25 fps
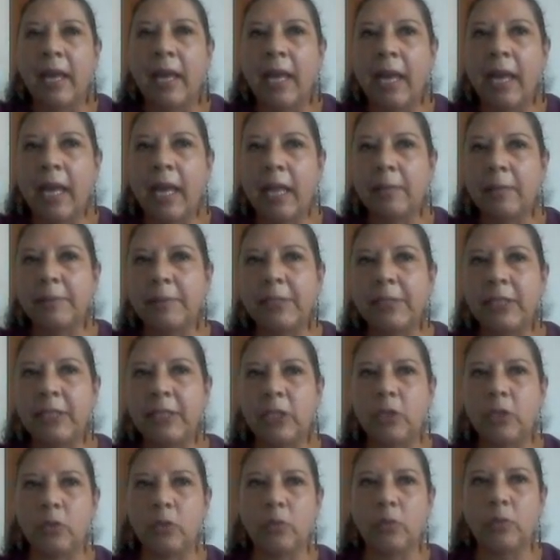helps
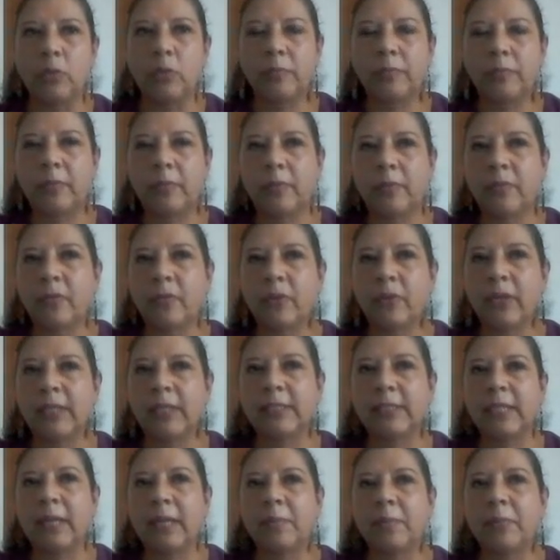you, for
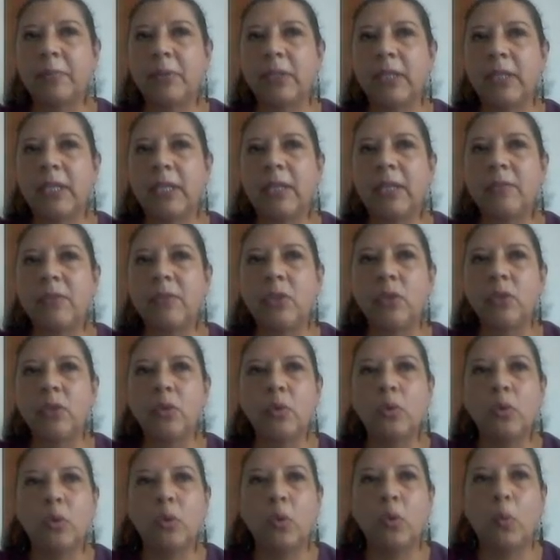example, if
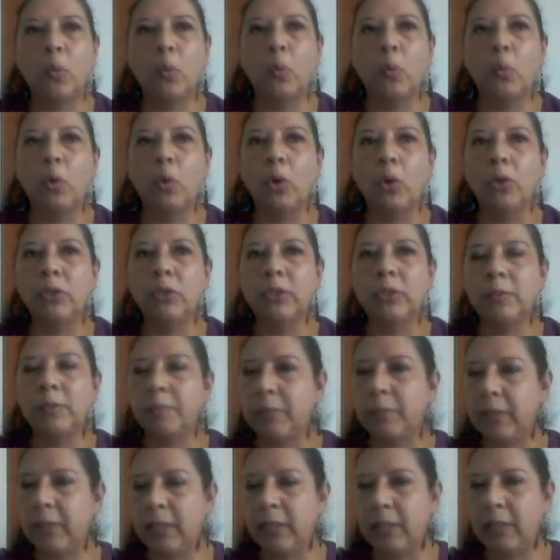you won't
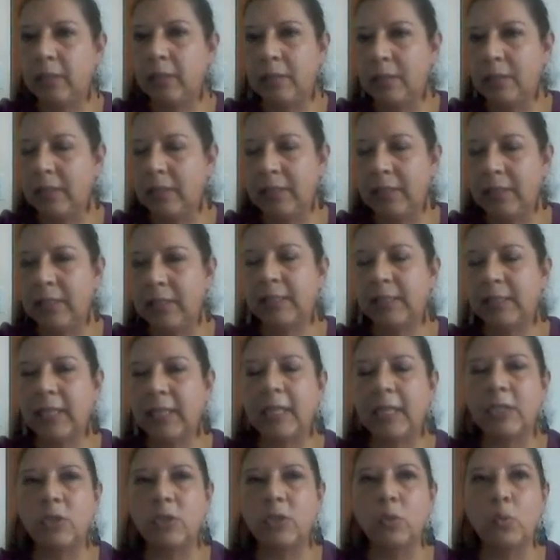be, in this
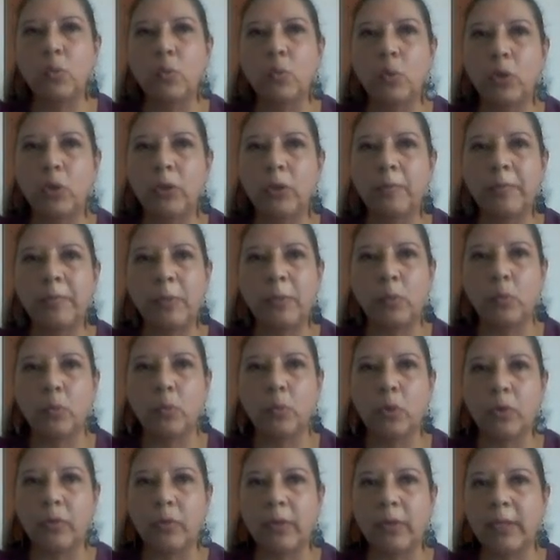case, you won't be
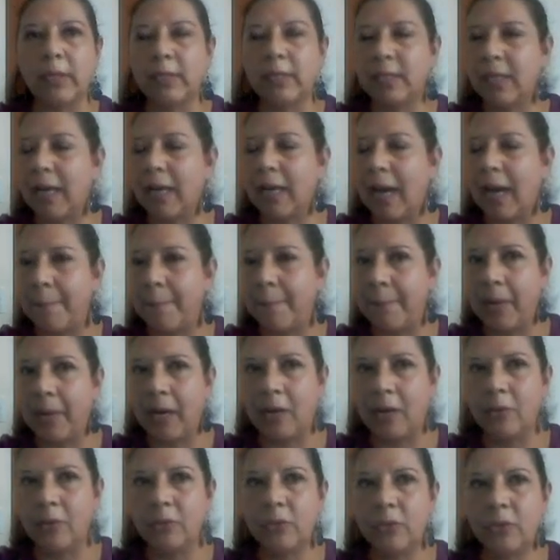worried
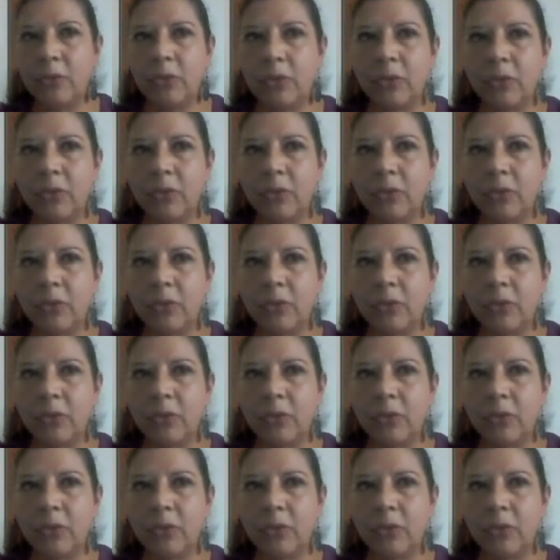about